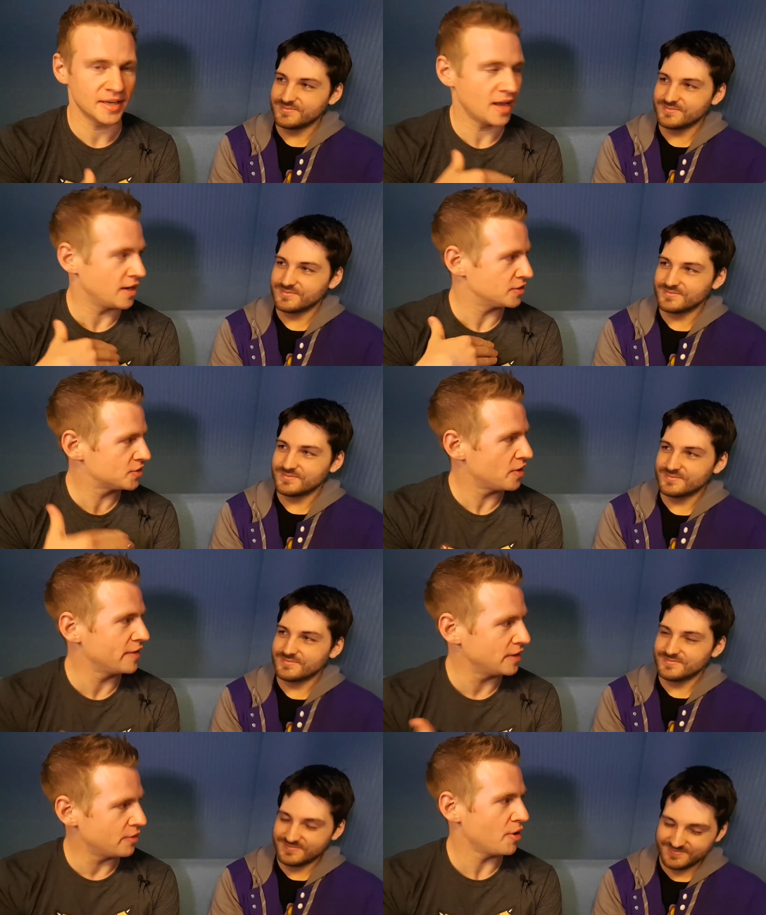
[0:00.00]
Speaker 1: and, and
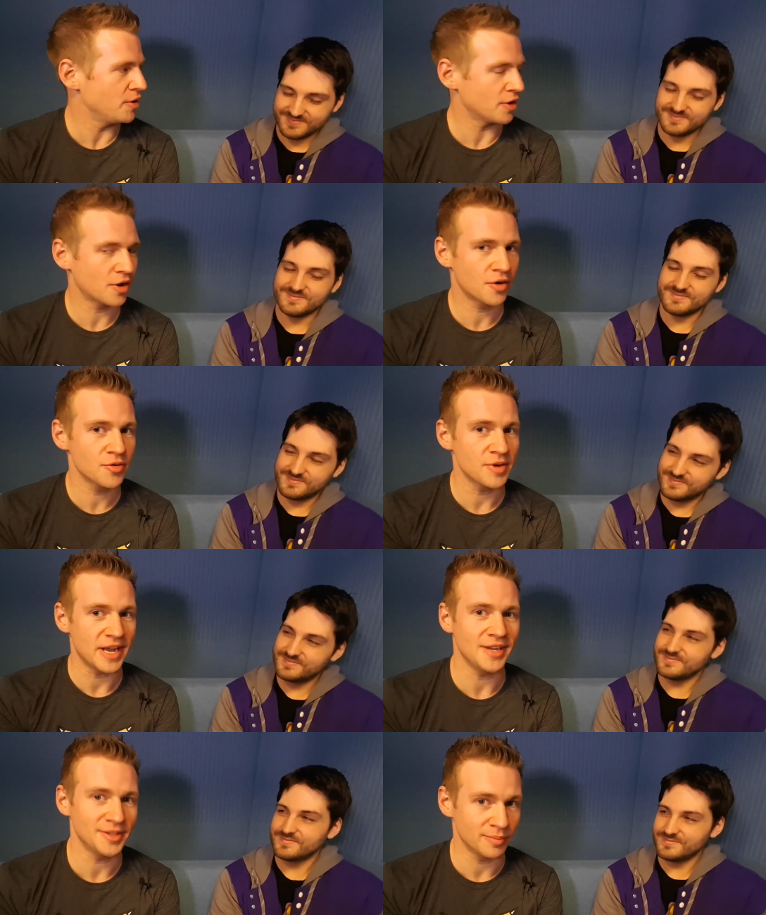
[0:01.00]
serving their own
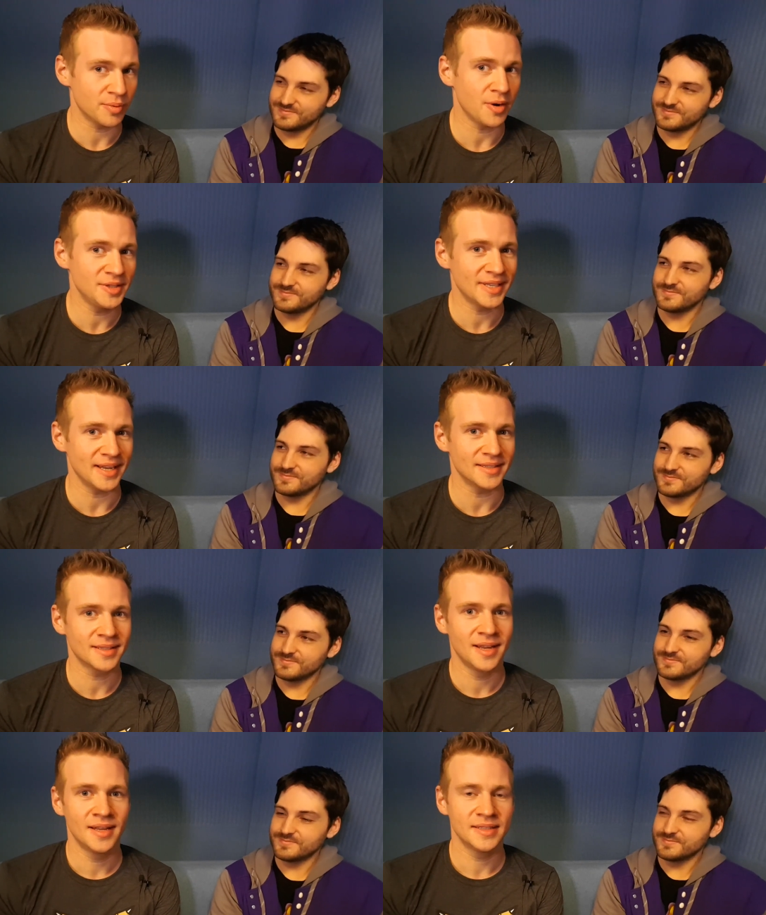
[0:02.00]
creation process
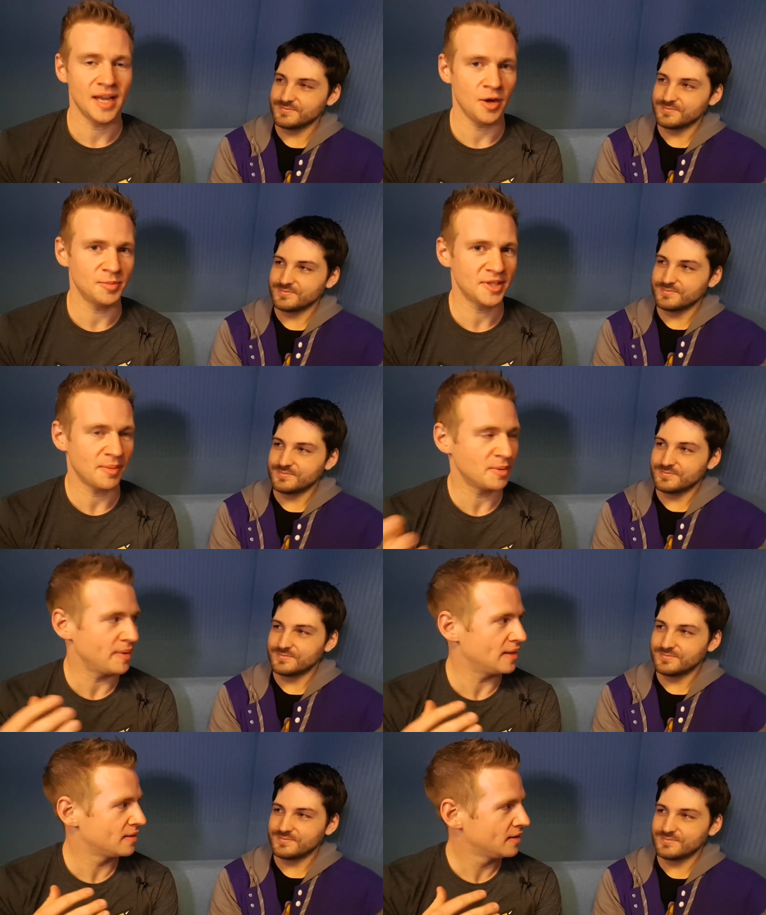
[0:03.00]
to help
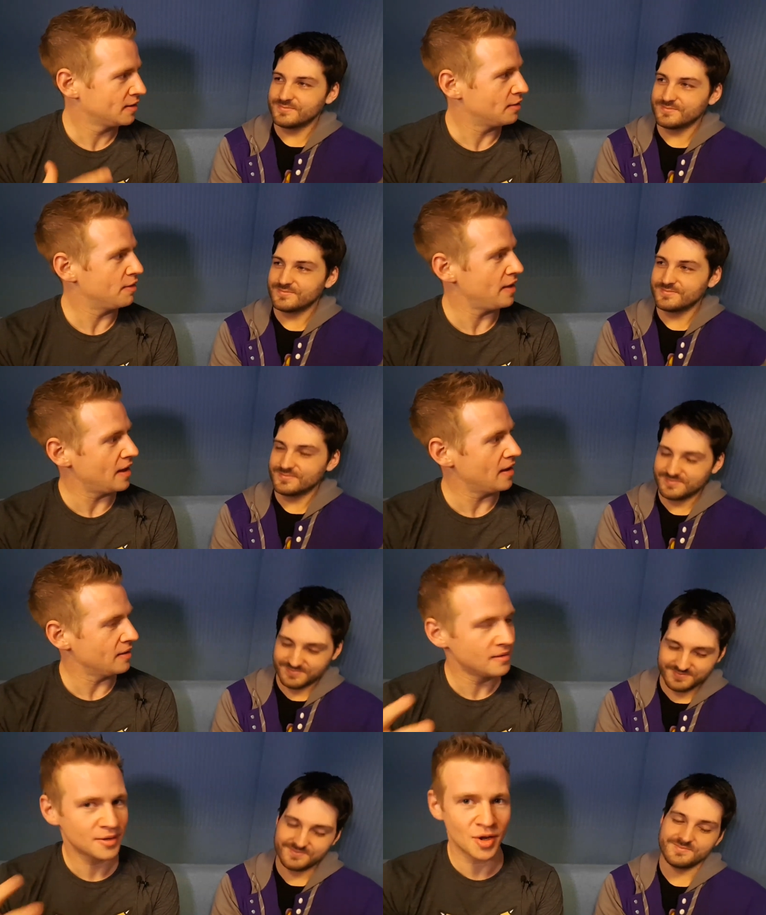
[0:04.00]
supplement
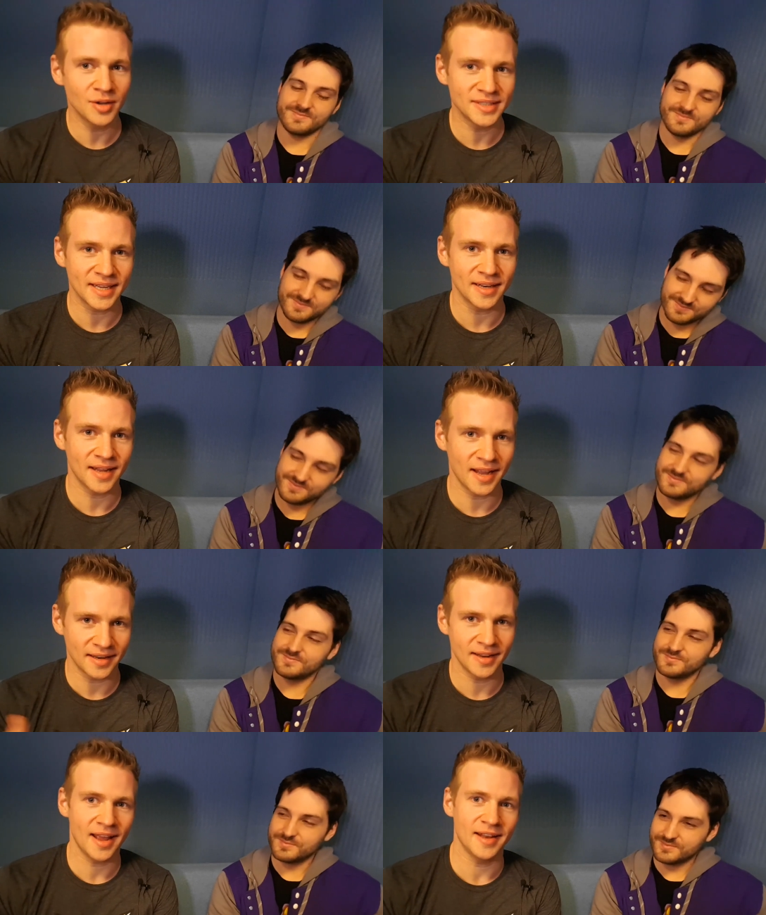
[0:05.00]
their content
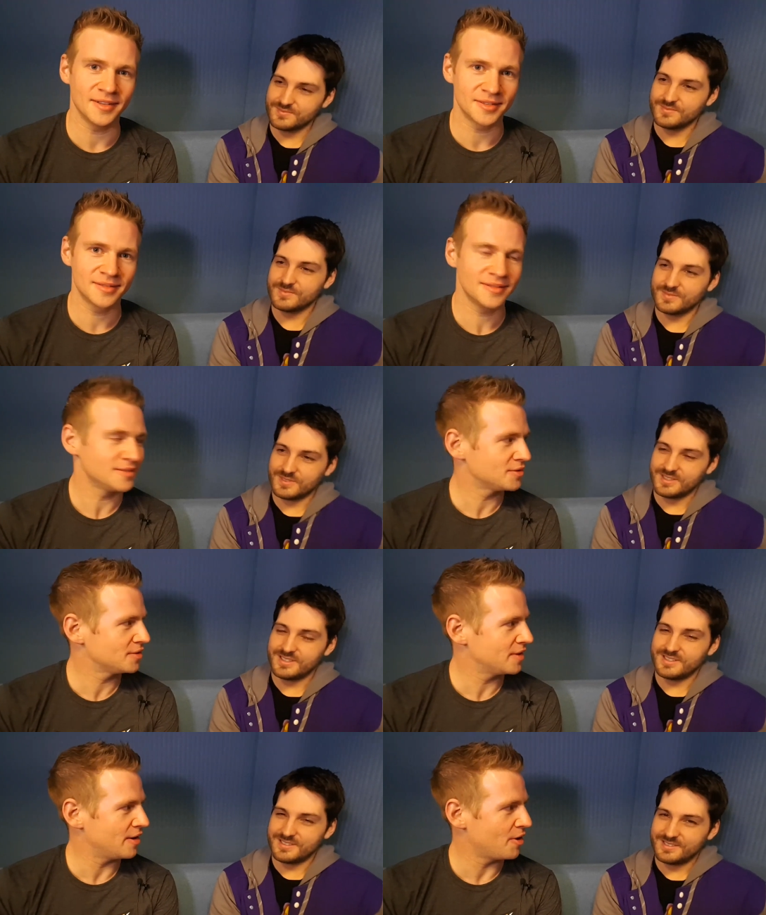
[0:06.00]
and and
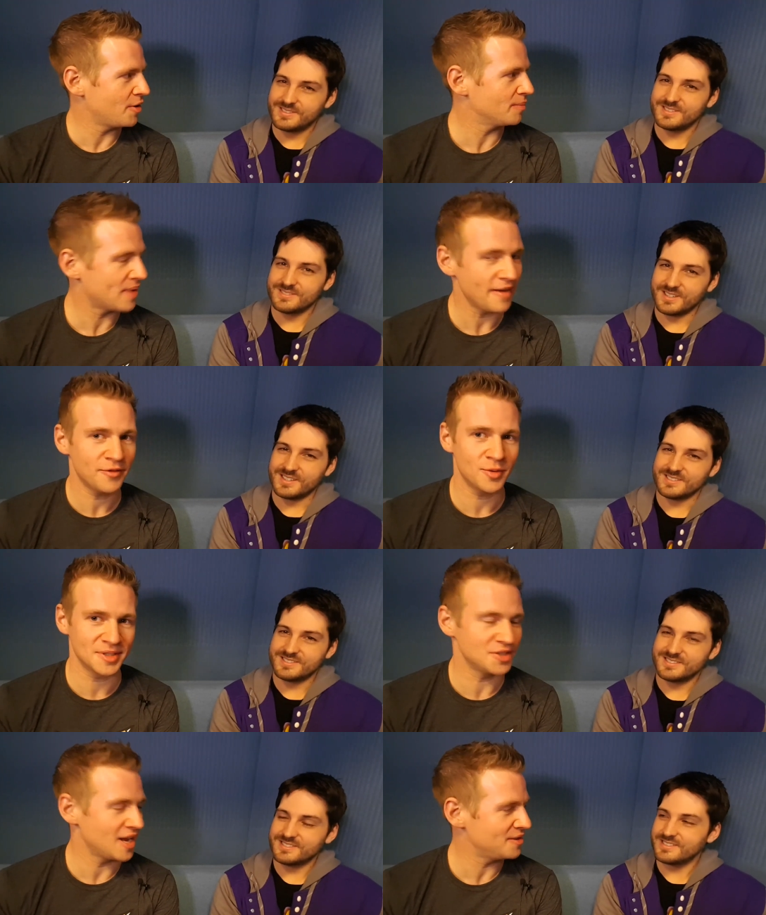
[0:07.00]
their own platforms yeah.
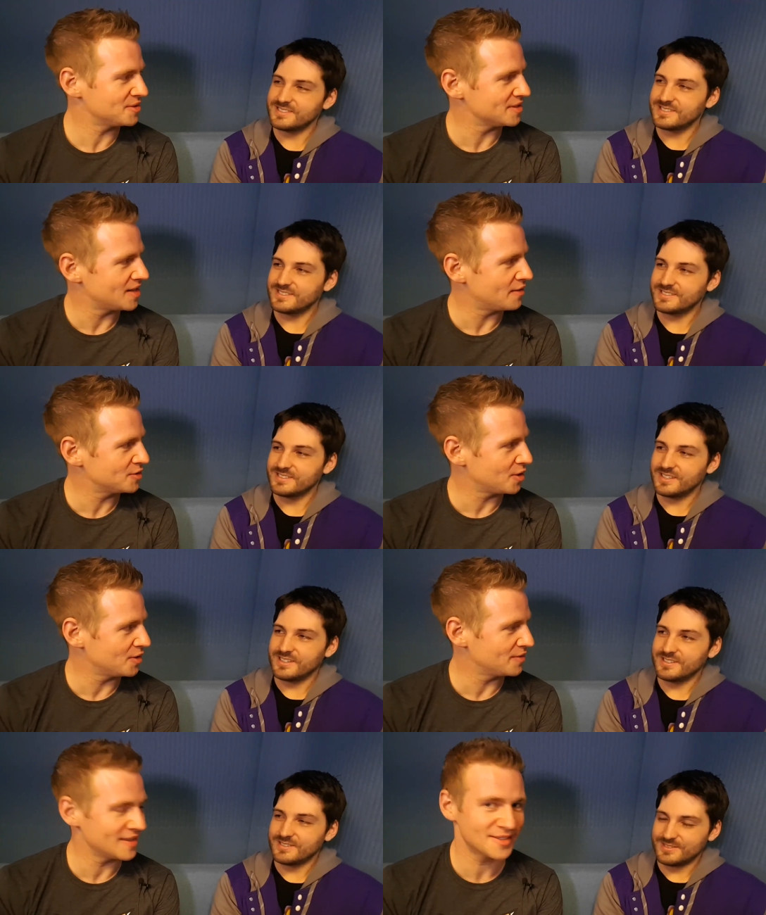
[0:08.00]
and channels and stuff.
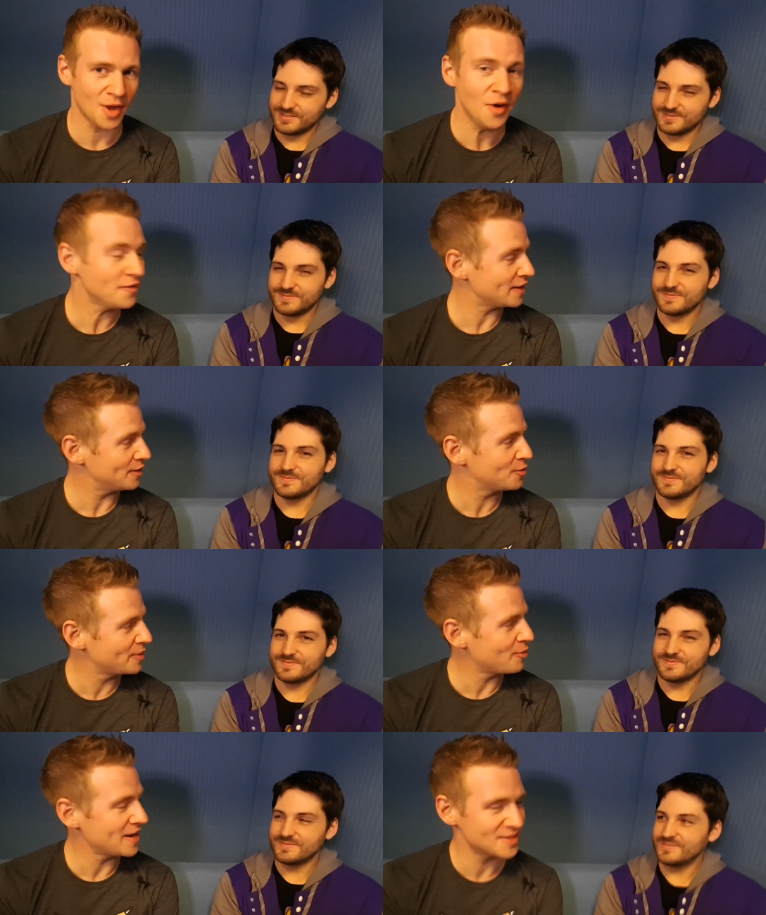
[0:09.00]
So there's hopefully there will
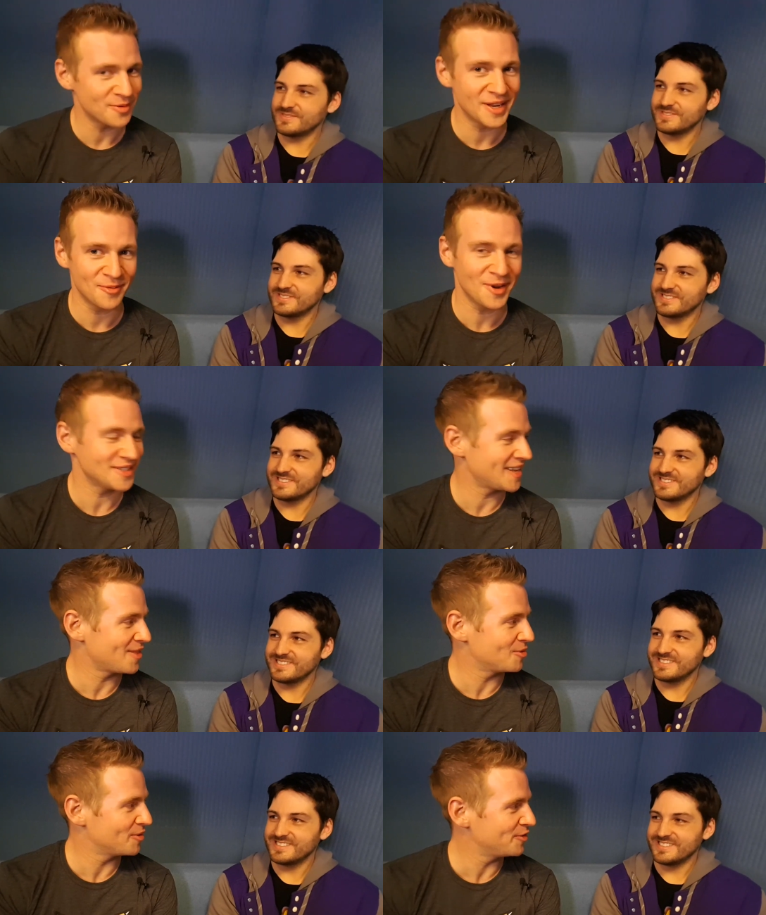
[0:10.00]
be ways that we can work
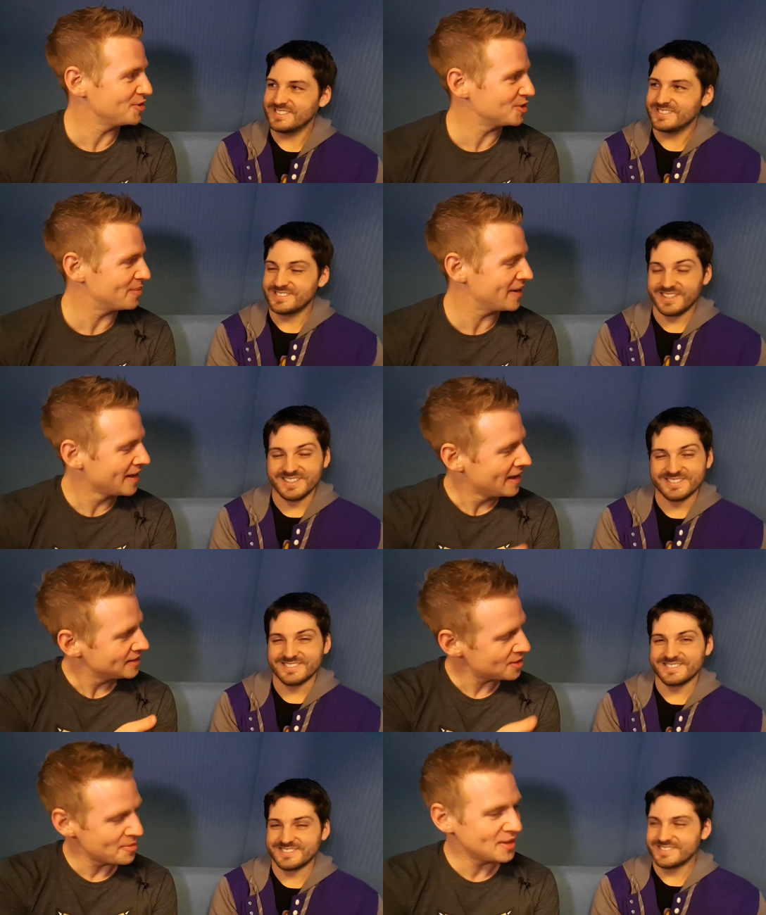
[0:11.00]
together in the future. But yeah.
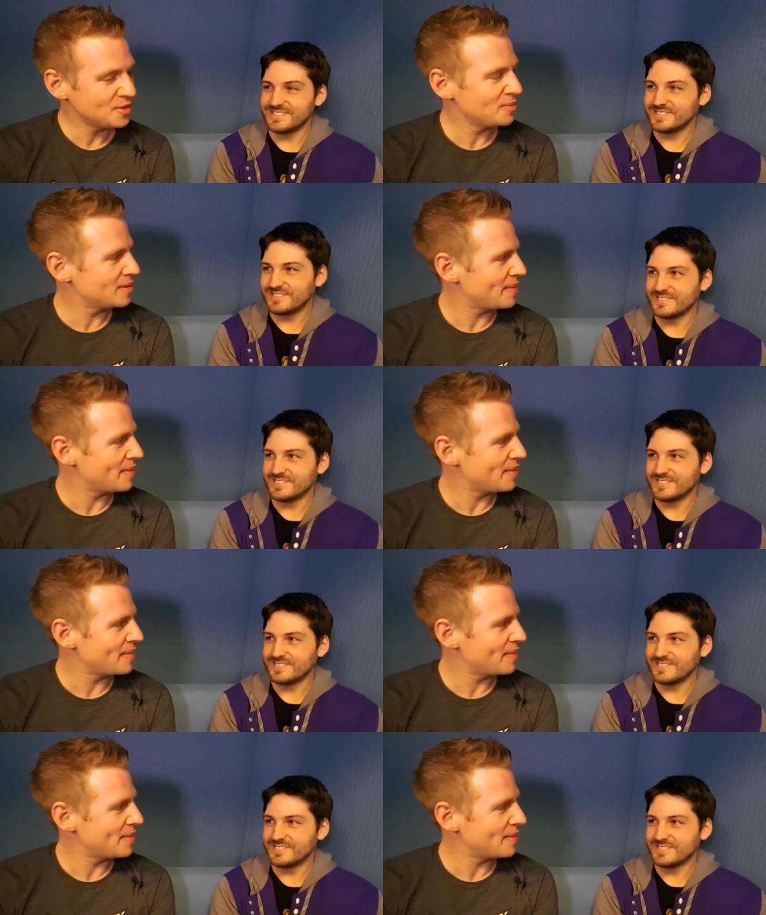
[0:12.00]
tell me a little bit